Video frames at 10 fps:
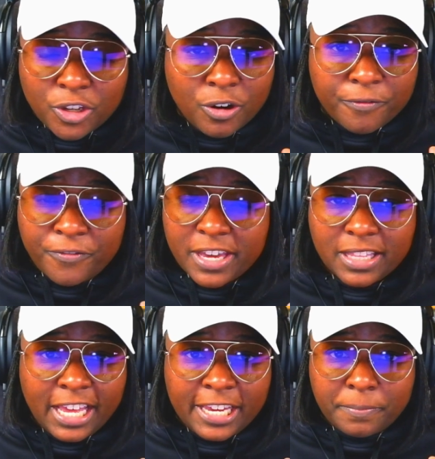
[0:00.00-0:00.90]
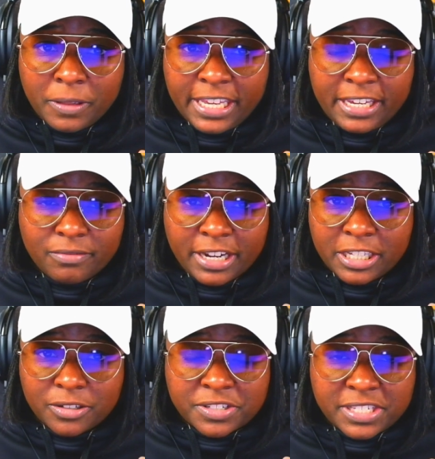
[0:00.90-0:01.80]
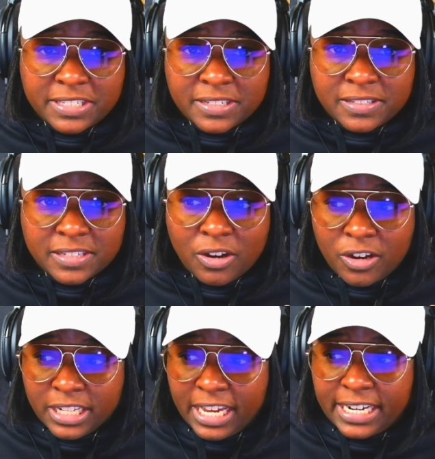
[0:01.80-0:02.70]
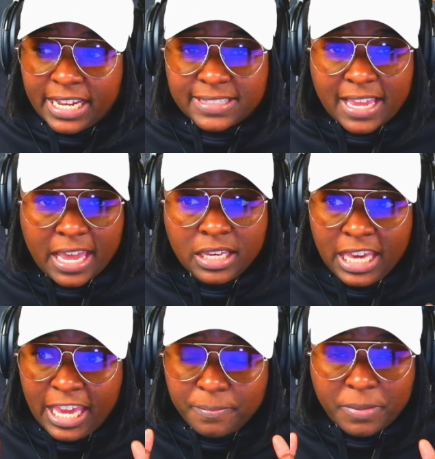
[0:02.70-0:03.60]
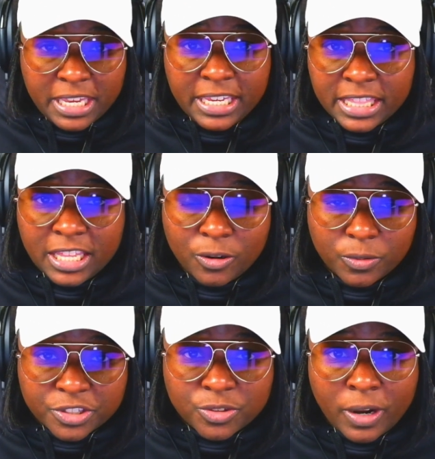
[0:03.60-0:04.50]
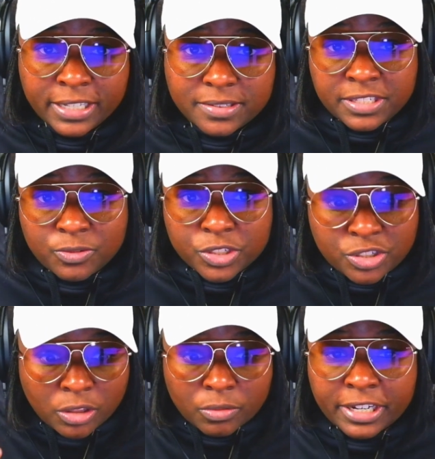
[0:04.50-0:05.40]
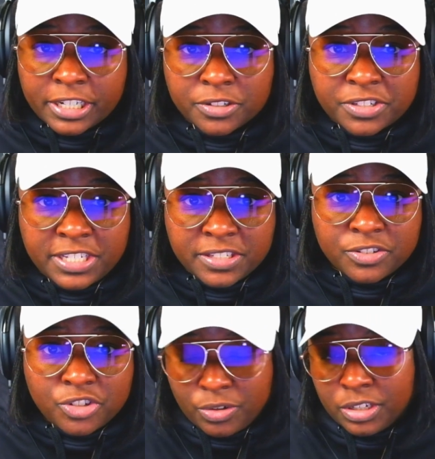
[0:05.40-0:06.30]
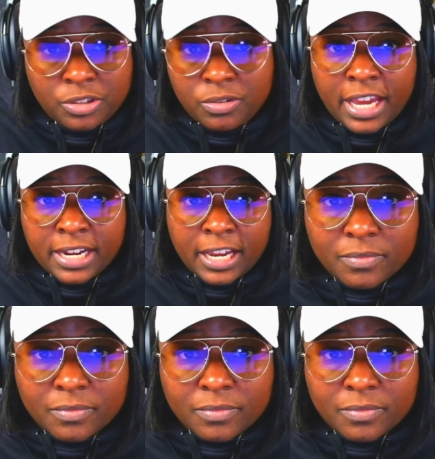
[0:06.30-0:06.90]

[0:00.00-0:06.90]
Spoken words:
feel like playing regular seasons and online head-to-head and being in there with sweats with solo regular seasons, you can do that now.